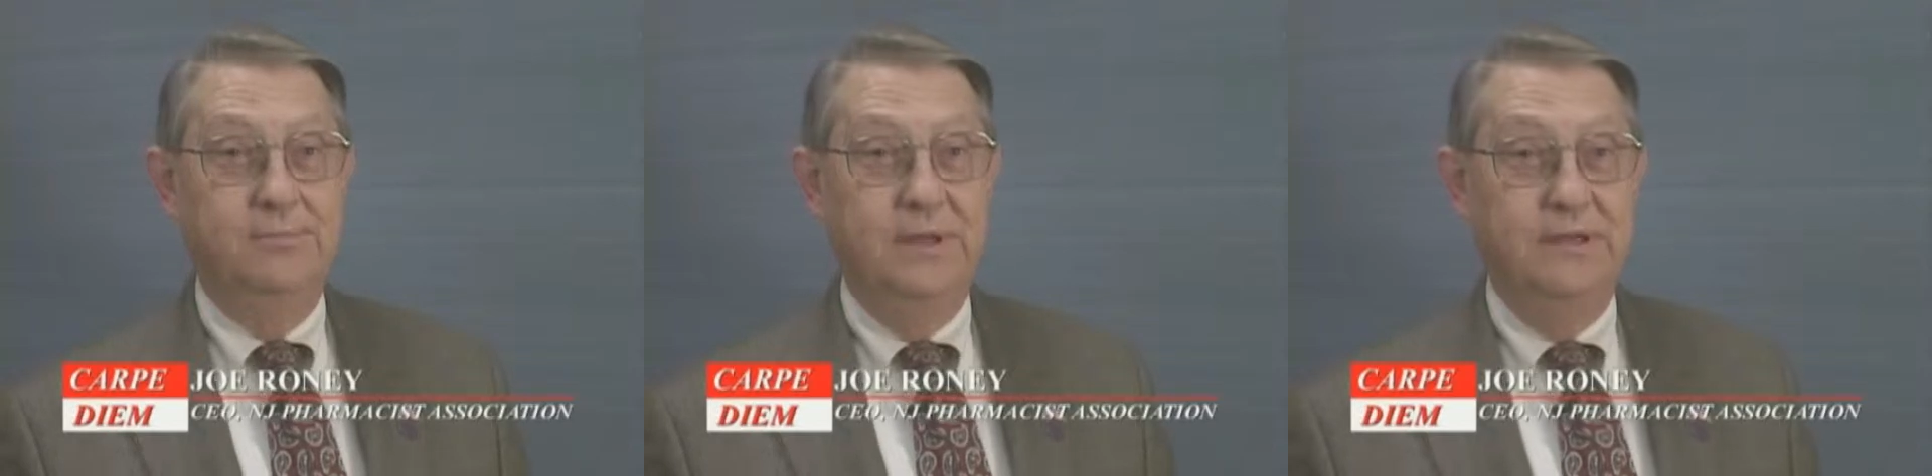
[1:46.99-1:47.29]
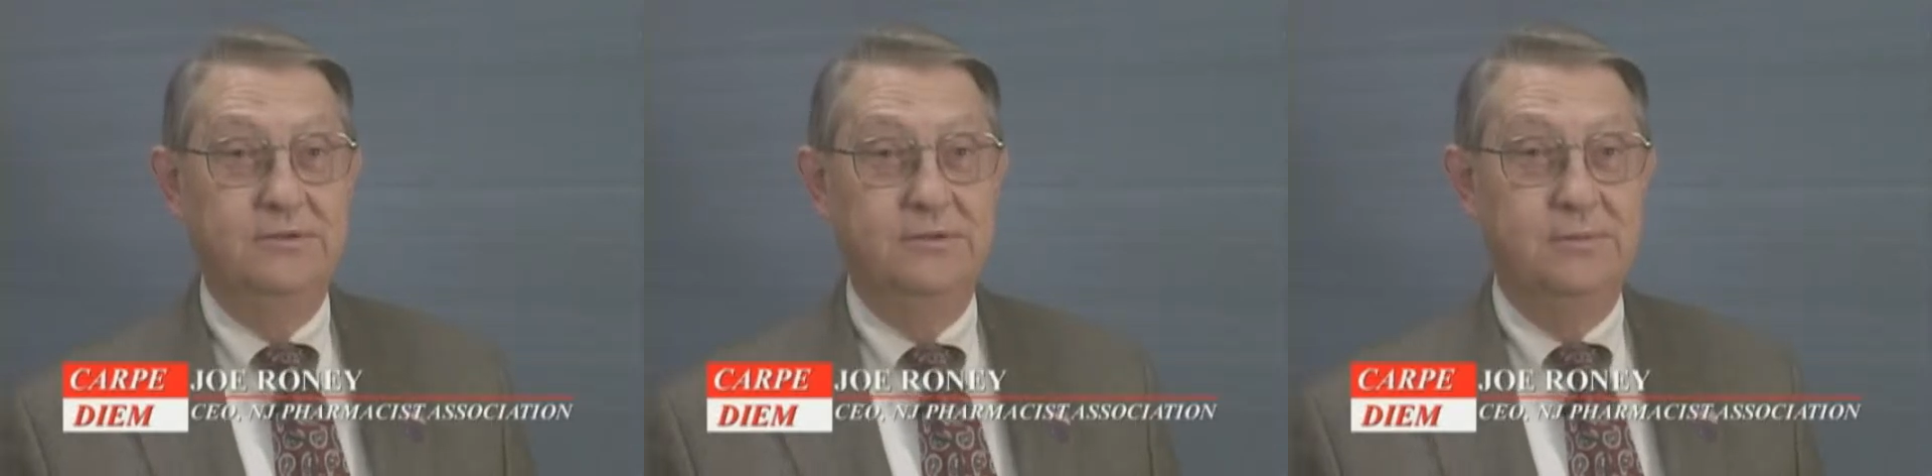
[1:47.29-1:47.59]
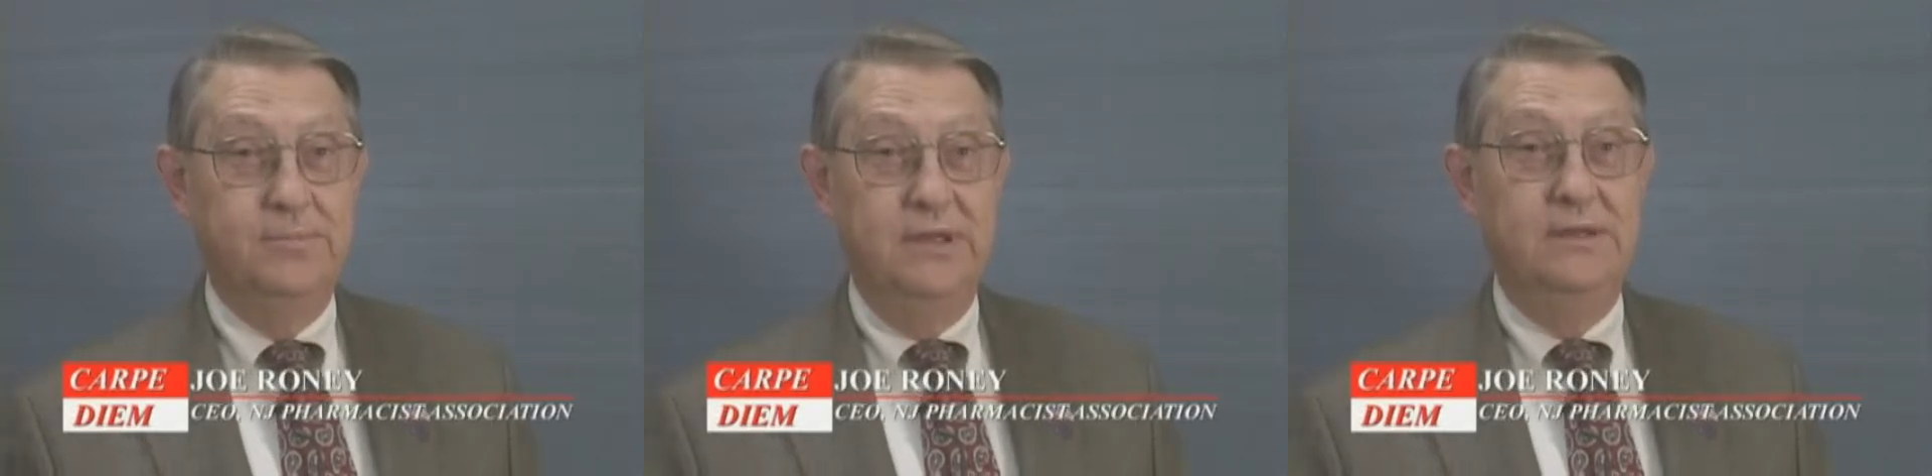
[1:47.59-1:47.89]
patients
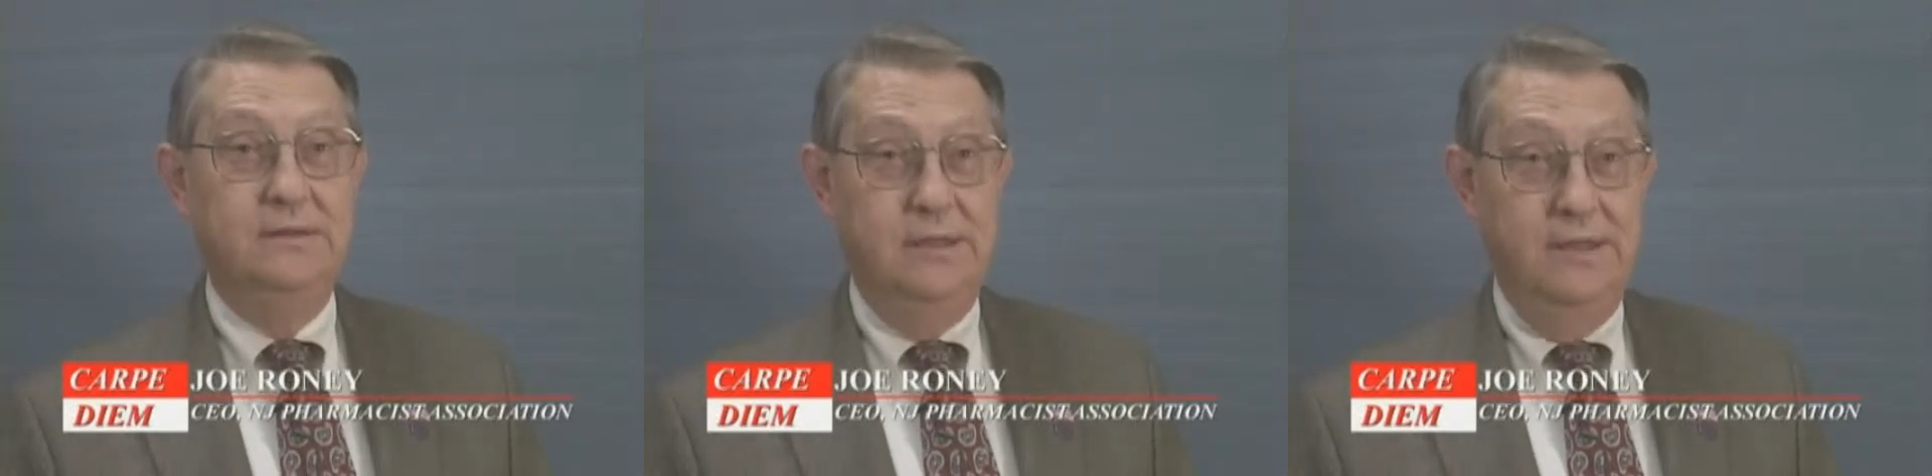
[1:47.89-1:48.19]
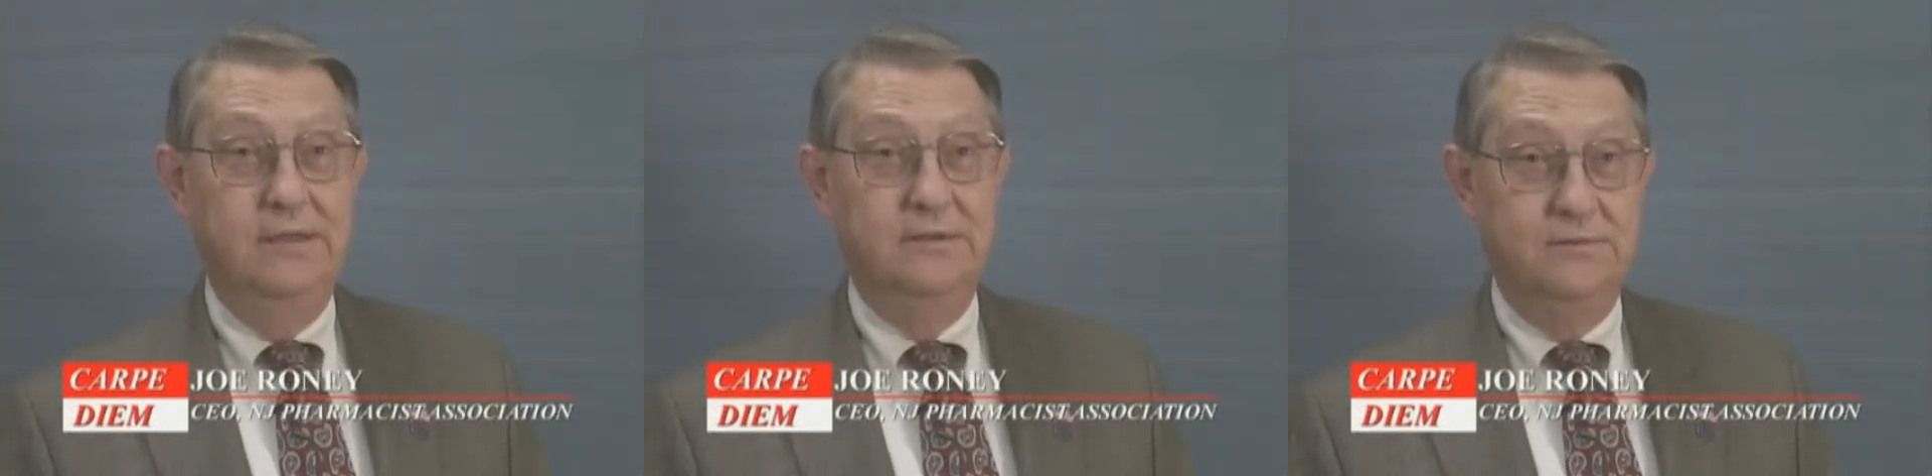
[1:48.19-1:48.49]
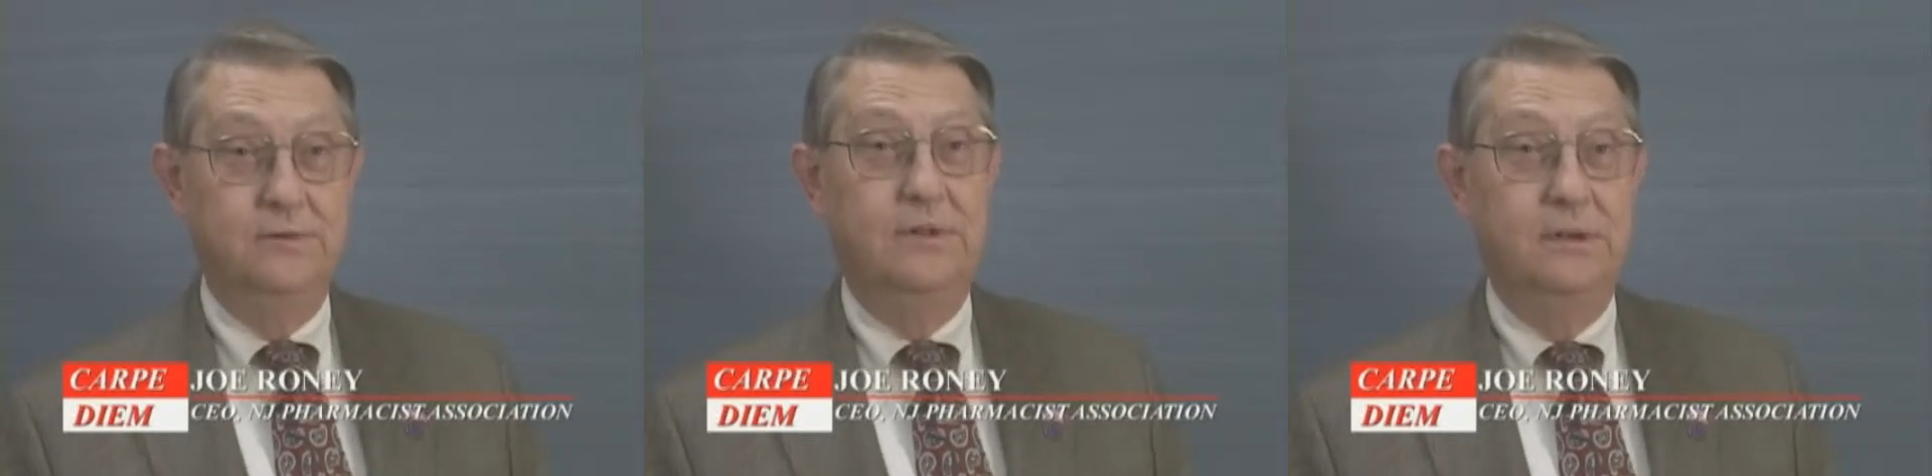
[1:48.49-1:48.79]
paid cash for